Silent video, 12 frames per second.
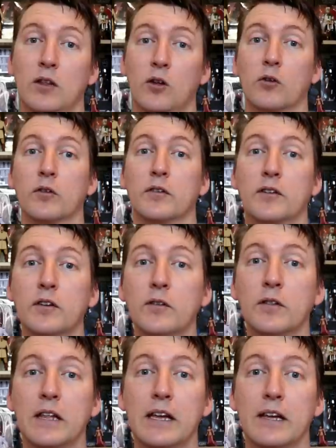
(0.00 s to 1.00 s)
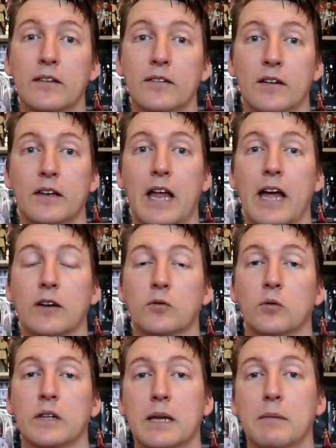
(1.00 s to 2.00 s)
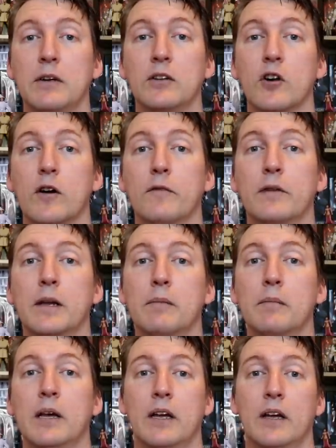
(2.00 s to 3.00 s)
longer until there is an actual image of him.